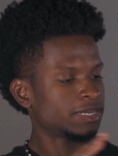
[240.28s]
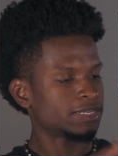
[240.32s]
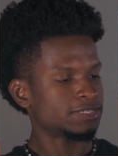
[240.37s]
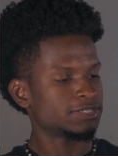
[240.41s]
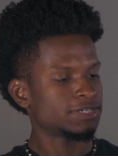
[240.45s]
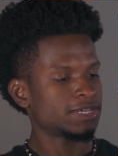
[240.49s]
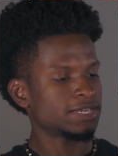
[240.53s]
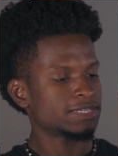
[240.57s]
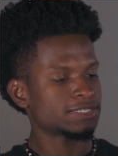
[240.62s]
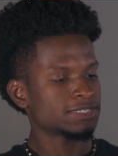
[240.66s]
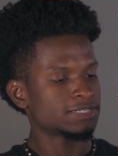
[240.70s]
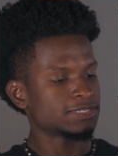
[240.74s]
as you
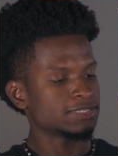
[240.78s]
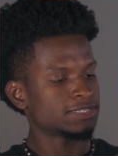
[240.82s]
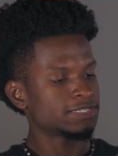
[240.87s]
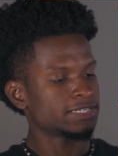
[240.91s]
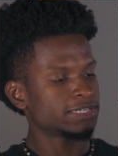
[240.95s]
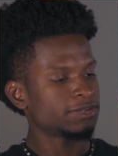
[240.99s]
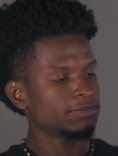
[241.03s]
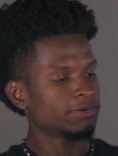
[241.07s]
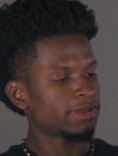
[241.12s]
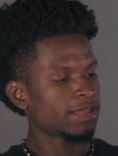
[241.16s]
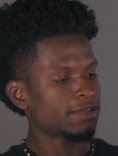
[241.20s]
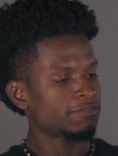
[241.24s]
guys can
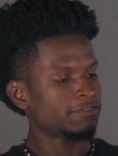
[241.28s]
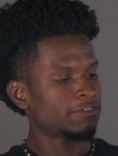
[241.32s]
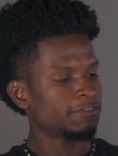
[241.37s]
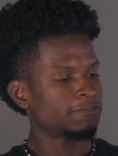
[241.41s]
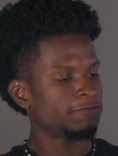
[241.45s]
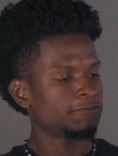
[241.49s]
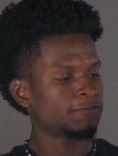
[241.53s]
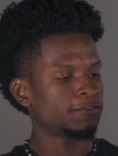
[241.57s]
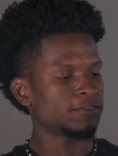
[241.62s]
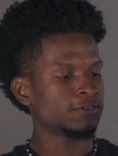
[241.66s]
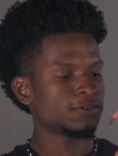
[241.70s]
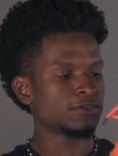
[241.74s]
see, we have a
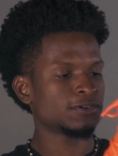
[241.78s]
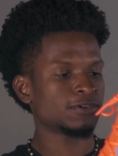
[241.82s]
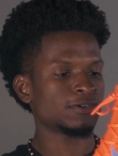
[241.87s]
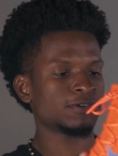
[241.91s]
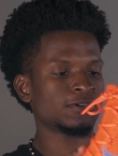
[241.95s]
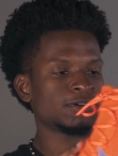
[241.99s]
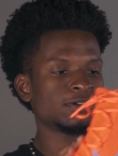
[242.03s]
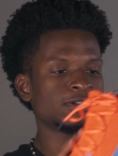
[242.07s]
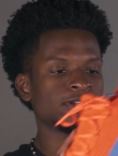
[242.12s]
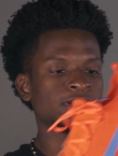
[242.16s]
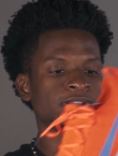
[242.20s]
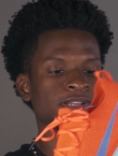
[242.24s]

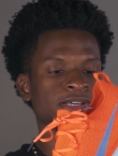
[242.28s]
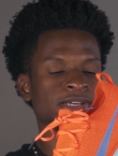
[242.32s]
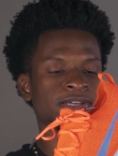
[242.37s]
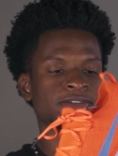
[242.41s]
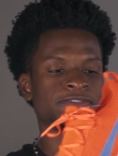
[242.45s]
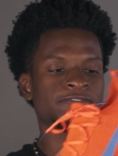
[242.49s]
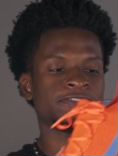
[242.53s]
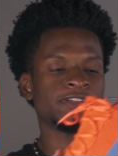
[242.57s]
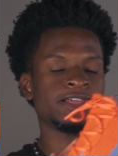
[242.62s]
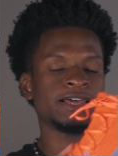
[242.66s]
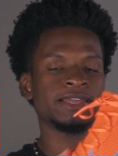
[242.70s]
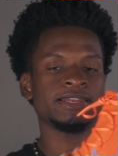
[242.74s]
full uh,
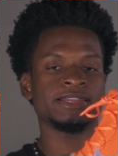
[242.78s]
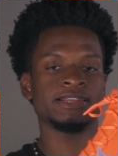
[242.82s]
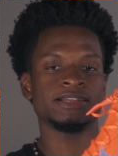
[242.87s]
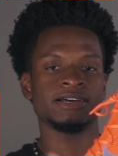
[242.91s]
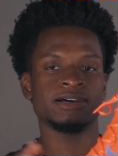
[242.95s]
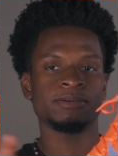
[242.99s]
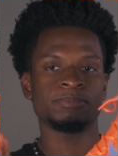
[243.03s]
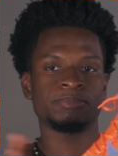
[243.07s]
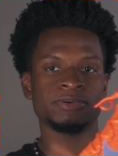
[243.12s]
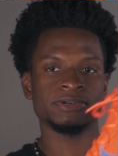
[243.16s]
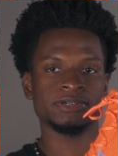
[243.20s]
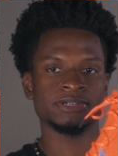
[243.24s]
Flyknit
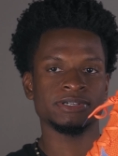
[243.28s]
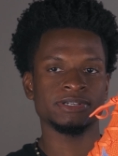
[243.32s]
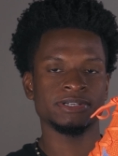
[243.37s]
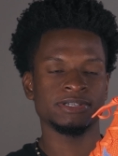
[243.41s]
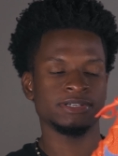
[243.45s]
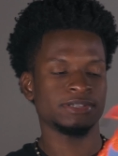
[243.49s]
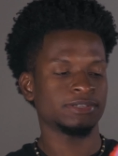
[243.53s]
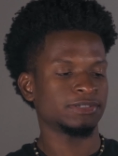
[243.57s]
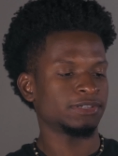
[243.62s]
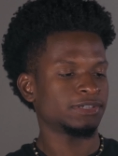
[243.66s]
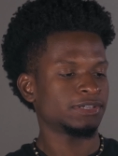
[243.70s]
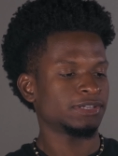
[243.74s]
upper.
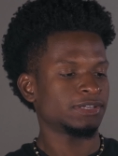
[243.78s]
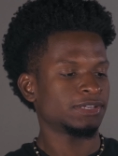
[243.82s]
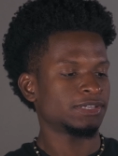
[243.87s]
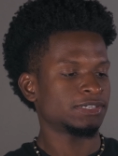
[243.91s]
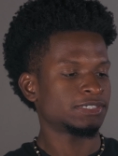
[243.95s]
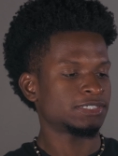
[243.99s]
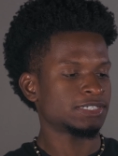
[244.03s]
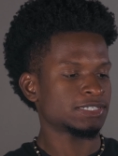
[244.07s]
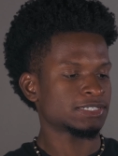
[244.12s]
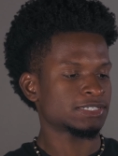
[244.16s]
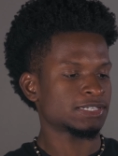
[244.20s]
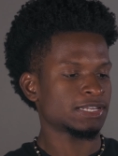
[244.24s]

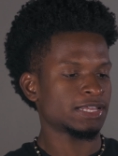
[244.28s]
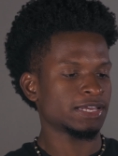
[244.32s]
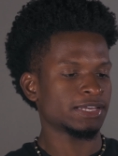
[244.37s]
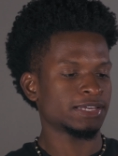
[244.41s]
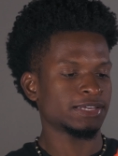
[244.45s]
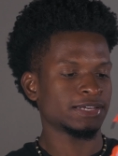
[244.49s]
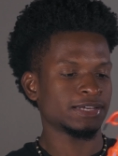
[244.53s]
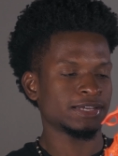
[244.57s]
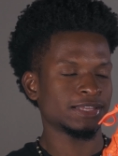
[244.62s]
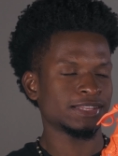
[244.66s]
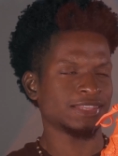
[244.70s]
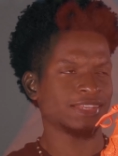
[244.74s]
Just like uh,